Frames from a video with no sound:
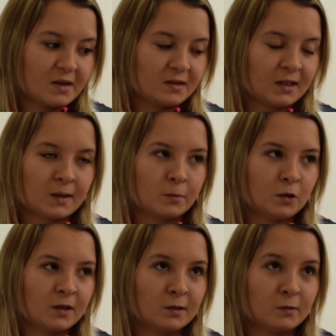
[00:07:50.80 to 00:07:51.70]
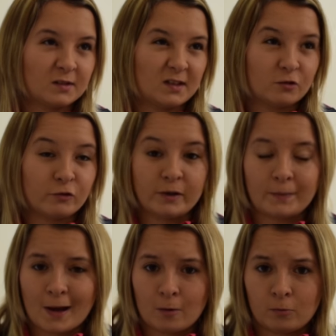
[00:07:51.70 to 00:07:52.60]
Like I'm only losing 3
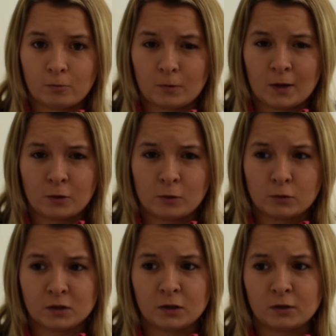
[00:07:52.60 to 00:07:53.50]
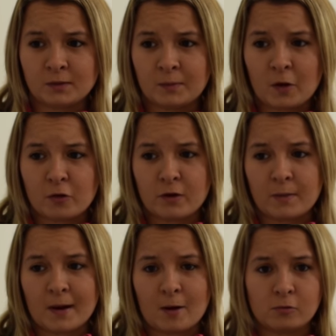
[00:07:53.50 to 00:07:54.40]
pounds, I only want to lose about 3
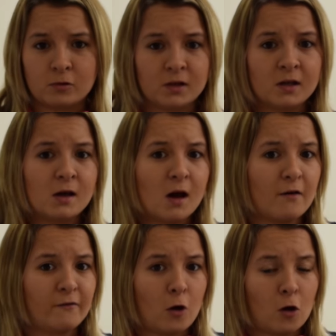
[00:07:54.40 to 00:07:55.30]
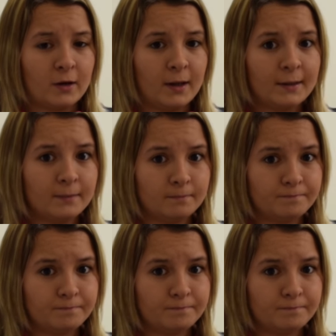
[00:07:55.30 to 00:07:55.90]
pounds a fortnight,